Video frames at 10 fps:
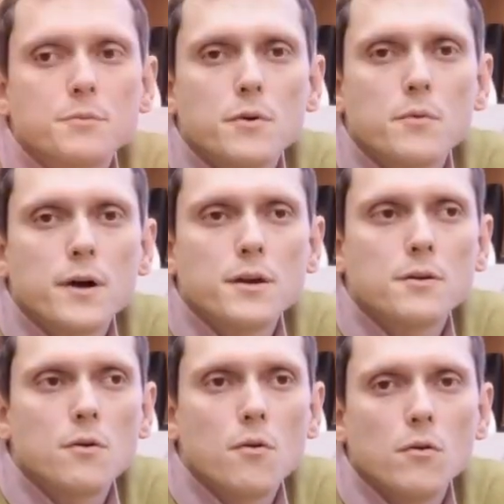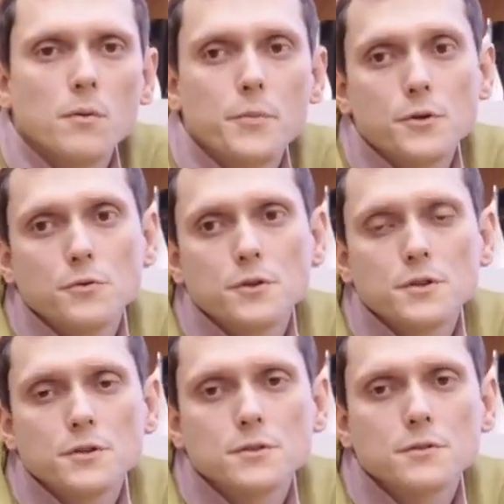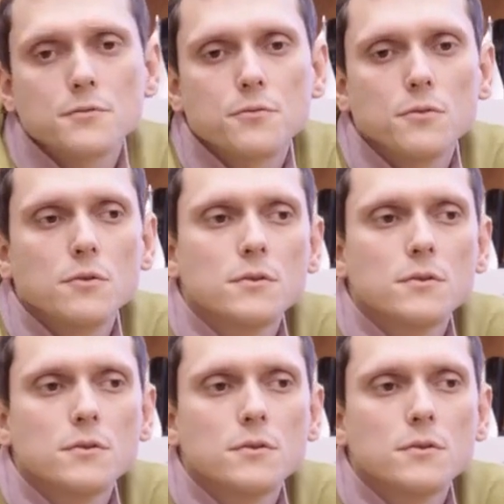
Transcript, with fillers: provides all opportunities for